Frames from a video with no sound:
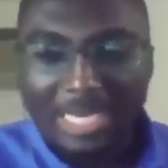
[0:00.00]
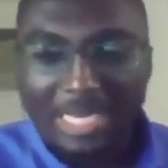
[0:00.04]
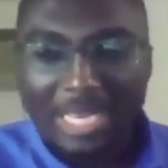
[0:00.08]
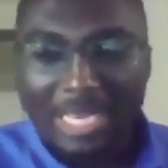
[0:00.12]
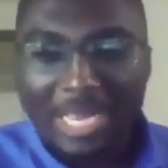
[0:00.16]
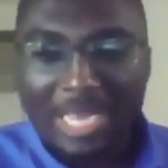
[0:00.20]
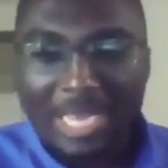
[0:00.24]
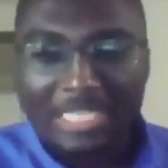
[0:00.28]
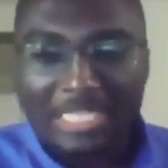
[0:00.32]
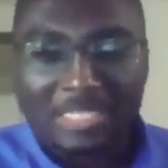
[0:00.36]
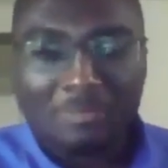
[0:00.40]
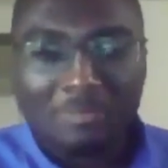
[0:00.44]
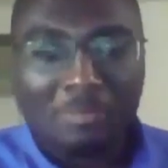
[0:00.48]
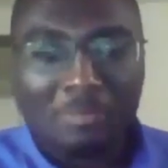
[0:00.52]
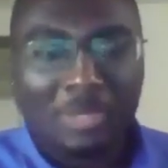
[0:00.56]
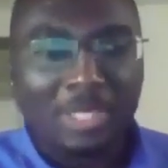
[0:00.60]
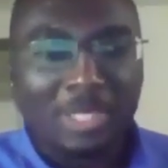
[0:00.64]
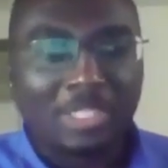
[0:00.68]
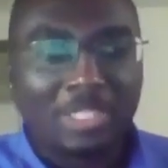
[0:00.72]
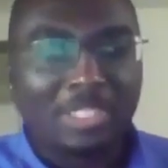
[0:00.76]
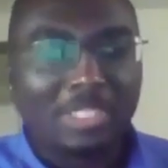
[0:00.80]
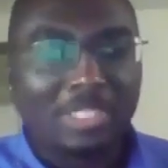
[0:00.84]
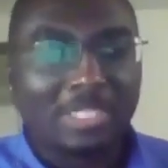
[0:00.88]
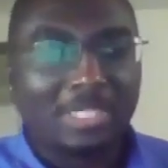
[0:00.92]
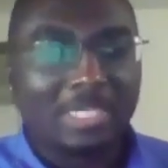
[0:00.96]
as
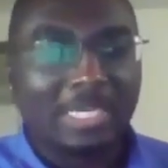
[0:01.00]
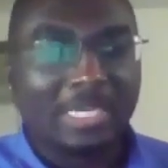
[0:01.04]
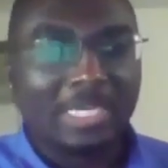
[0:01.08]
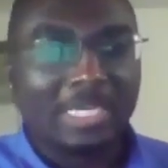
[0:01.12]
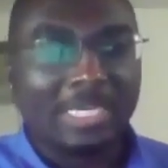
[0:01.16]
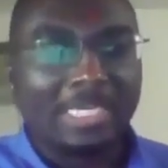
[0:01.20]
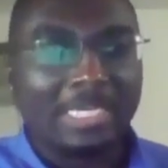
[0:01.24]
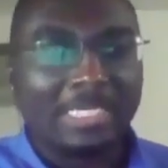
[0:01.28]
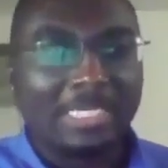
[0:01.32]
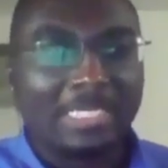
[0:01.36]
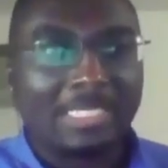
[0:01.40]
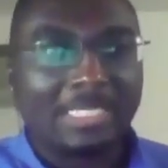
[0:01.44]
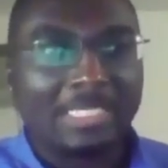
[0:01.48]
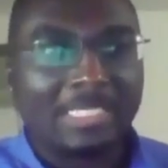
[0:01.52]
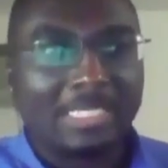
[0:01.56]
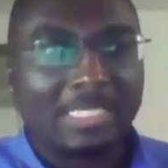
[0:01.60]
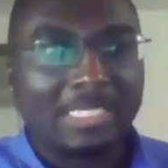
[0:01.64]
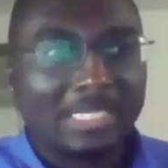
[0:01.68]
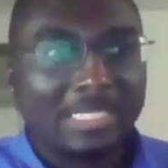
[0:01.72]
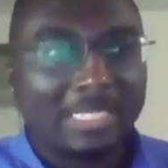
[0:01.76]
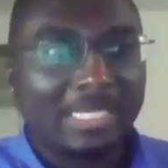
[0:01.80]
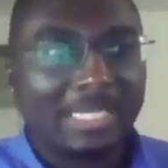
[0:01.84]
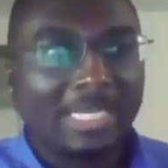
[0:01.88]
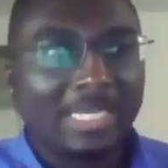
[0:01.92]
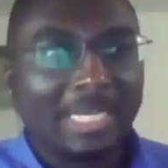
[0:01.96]
much as
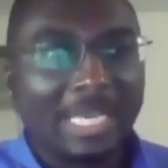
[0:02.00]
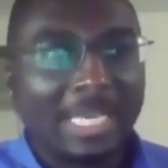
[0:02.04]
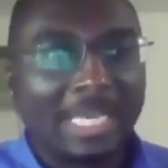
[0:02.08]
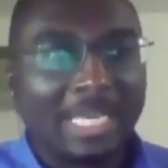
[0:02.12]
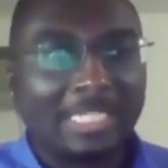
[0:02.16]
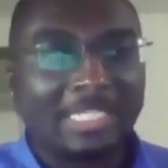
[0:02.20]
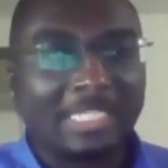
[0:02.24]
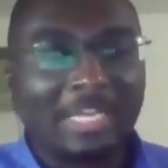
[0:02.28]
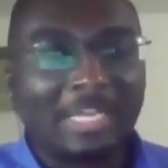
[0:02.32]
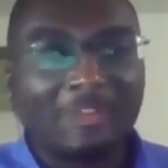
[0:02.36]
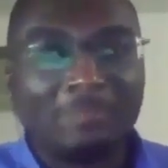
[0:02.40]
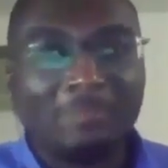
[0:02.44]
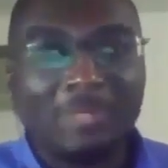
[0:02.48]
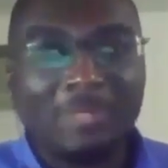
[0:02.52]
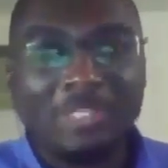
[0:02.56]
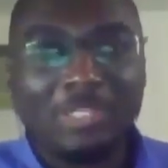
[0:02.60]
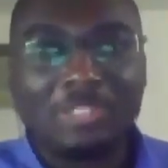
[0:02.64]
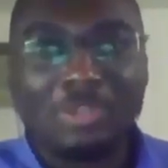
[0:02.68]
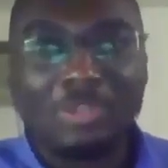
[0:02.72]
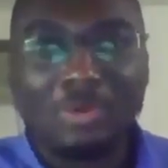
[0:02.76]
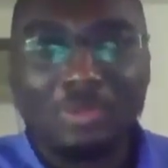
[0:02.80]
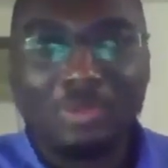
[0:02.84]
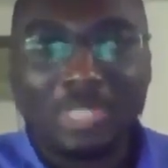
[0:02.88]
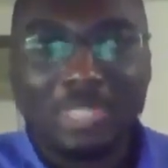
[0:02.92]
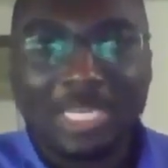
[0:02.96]
I've been
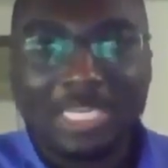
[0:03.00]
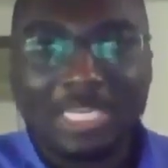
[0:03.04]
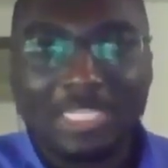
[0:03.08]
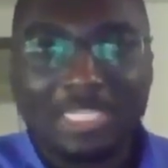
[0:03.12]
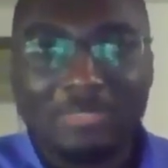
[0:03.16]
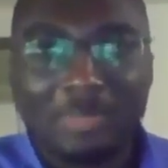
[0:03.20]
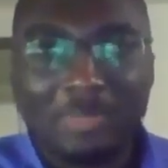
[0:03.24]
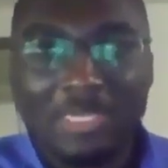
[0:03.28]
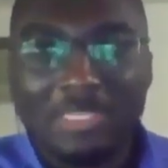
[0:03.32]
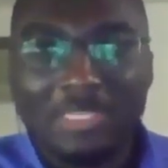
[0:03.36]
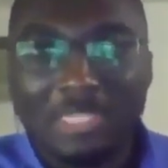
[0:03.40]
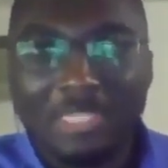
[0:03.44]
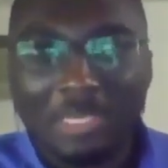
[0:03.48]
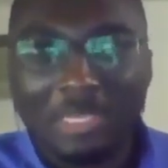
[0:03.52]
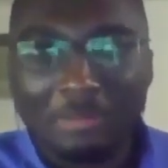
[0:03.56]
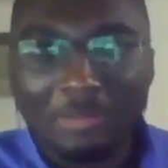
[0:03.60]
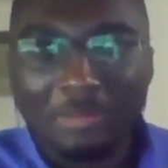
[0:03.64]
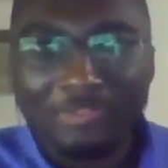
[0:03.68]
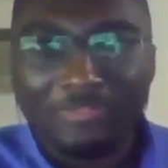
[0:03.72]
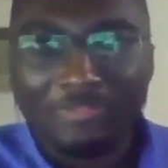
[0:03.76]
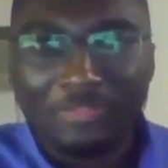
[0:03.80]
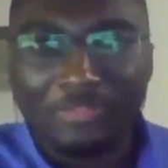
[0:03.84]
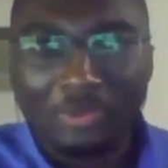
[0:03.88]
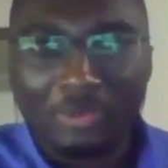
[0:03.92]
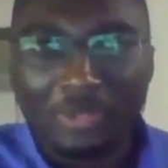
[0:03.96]
told that it's been done
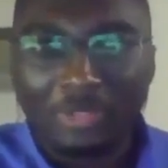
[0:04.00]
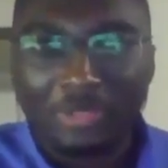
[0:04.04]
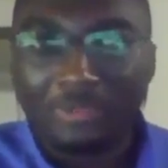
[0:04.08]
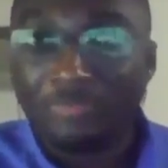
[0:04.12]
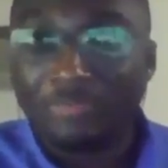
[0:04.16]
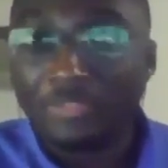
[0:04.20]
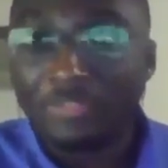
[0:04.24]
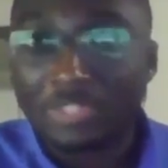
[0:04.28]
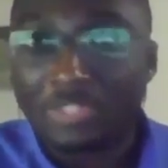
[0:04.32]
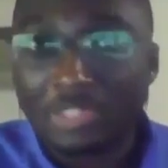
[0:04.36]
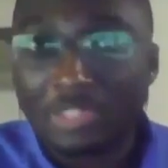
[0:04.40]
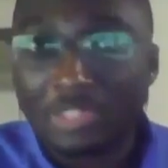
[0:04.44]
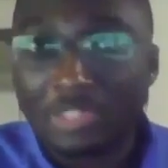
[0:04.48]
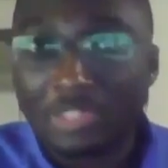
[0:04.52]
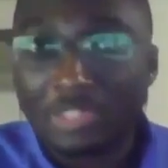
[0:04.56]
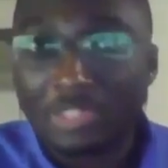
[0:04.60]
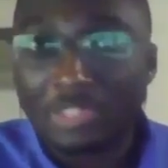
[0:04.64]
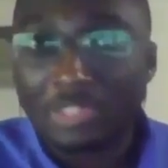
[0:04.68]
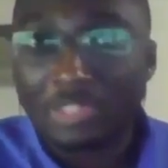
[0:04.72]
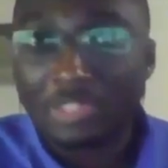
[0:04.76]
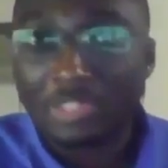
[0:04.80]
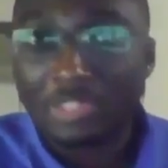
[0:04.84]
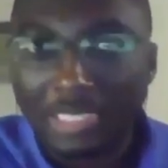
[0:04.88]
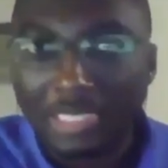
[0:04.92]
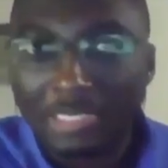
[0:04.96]
before, for someone like
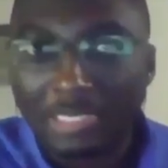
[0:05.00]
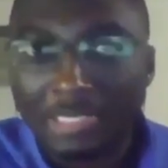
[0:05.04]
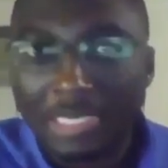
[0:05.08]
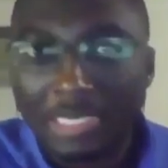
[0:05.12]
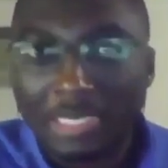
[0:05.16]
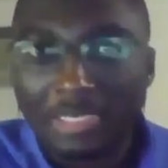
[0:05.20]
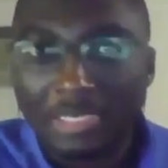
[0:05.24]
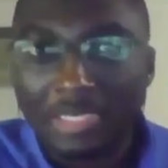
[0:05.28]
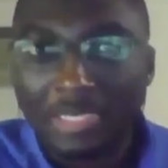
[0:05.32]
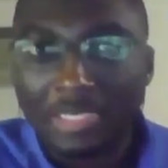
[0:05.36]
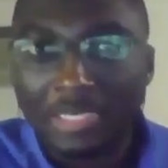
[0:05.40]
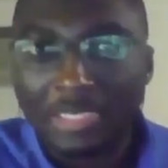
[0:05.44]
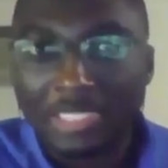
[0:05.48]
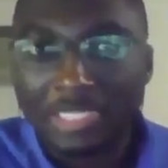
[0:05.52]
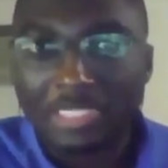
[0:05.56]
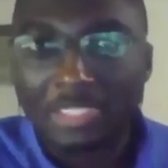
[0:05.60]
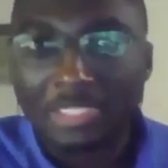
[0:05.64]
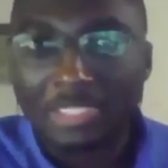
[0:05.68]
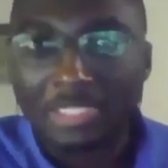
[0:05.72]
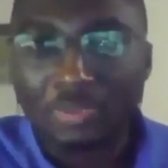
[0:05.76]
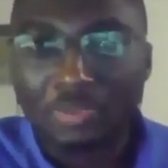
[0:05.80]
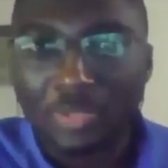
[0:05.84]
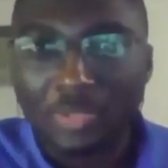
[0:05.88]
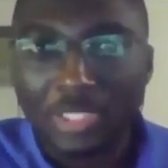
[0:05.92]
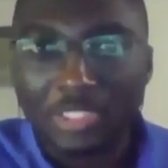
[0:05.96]
me in this
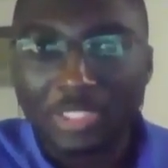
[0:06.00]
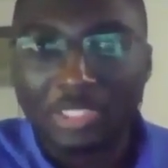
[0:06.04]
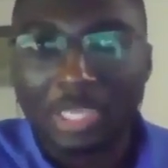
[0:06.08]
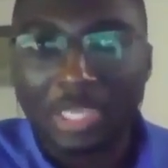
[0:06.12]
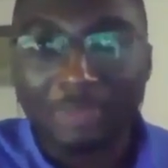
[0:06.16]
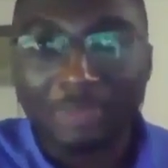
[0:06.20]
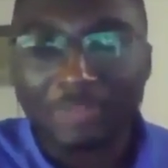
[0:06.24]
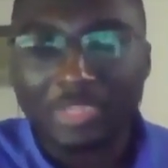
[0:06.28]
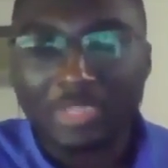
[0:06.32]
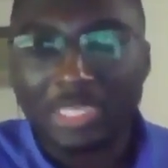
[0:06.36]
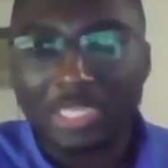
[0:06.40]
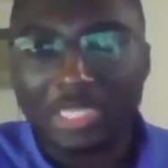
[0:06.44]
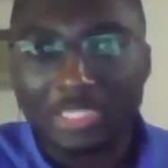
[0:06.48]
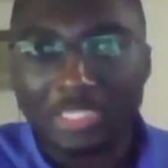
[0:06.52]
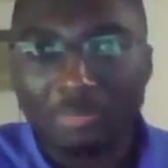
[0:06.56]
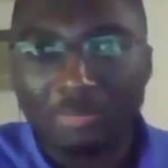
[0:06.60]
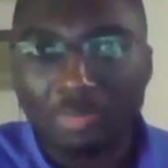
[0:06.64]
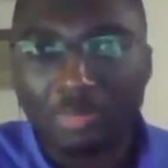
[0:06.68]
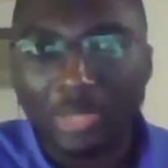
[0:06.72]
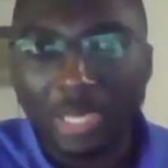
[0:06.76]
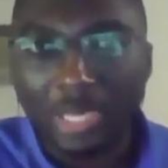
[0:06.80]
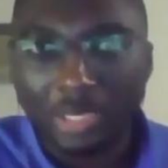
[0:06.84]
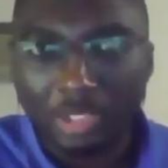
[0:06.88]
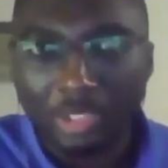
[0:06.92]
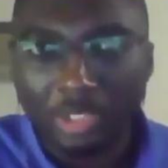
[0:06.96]
situation, everything's
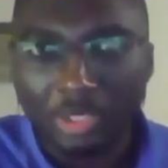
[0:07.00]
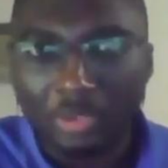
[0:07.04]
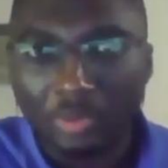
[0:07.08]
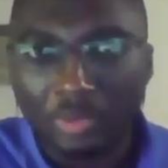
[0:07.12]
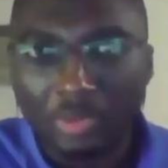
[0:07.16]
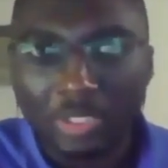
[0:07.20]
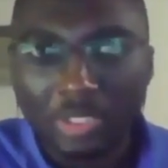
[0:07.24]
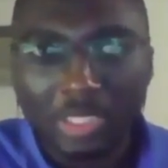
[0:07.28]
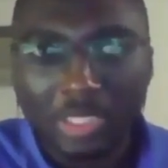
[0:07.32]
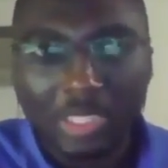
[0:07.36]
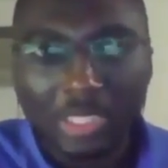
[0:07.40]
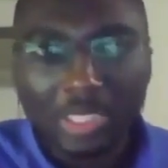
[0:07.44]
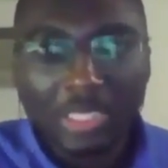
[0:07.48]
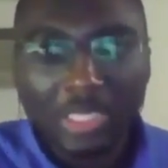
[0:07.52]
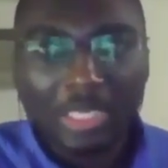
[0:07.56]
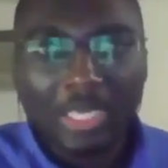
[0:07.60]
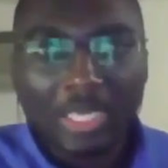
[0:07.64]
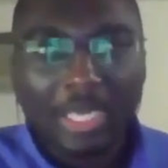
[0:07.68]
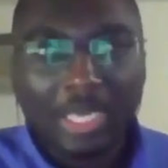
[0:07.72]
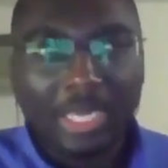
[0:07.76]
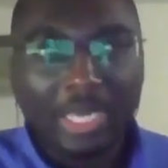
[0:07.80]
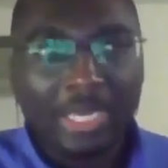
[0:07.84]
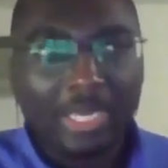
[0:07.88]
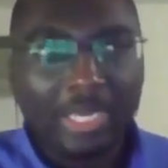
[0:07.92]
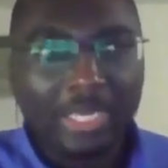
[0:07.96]
brand new.
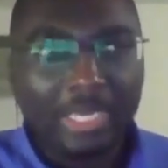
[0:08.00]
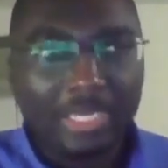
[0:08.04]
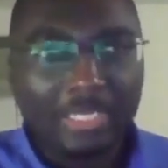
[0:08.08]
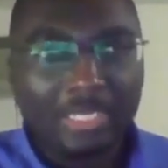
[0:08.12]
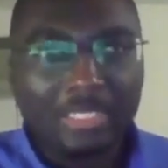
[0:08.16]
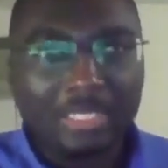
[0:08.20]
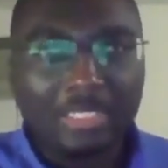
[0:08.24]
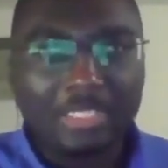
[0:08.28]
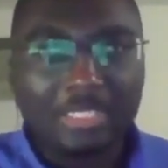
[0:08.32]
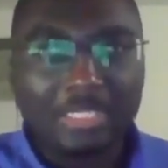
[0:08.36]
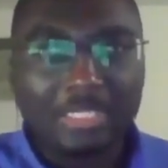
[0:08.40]
And